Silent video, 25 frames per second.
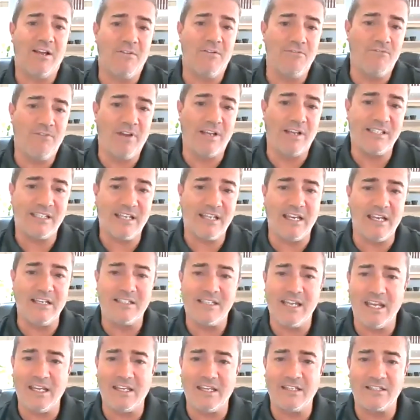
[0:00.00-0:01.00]
investigate,
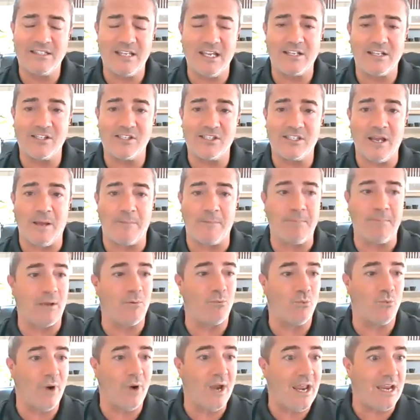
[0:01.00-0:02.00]
take a step,
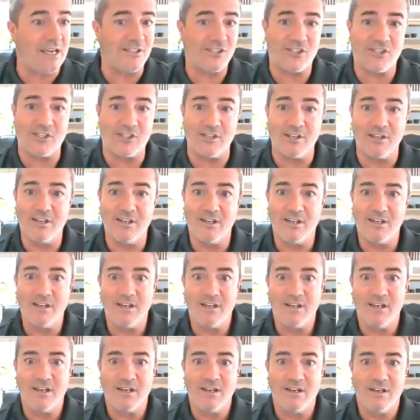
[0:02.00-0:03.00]
man. Rates.
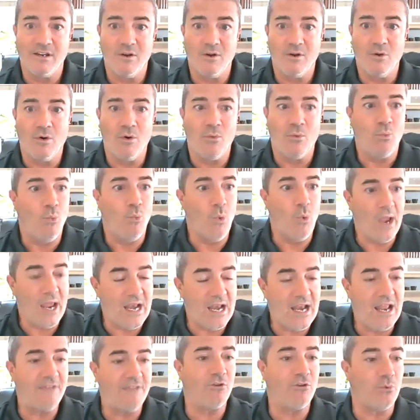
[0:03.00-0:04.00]

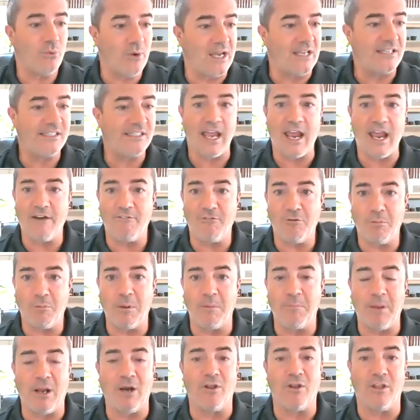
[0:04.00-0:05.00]
When have the rates ever
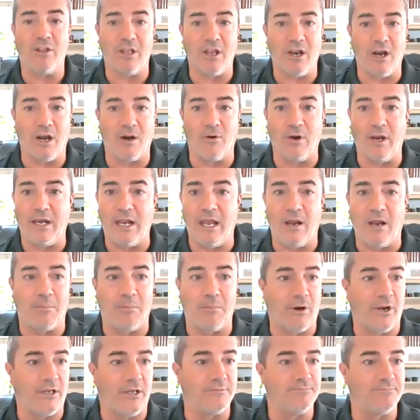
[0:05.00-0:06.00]
been better than they are right now,
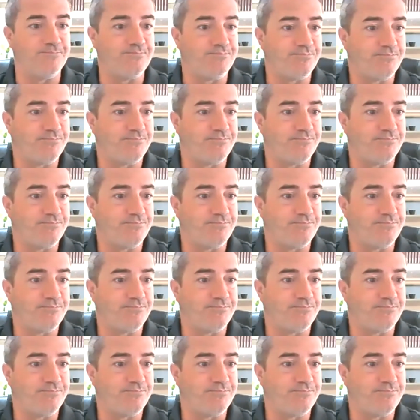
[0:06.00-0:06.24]
Brian?